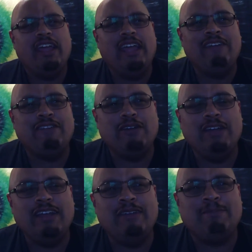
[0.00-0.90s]
If you,
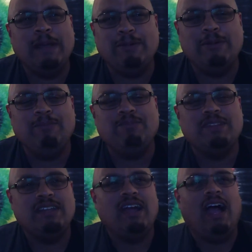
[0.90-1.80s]
if people,
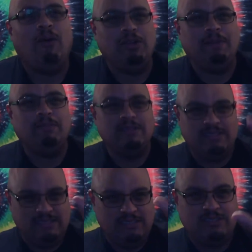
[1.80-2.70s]
I want you people to
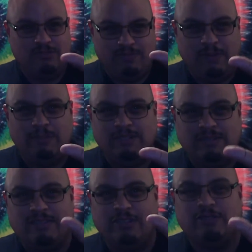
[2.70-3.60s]
listen to people
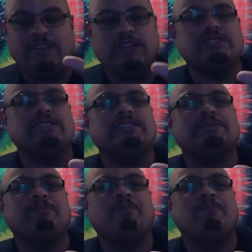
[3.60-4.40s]
listen to very close to this.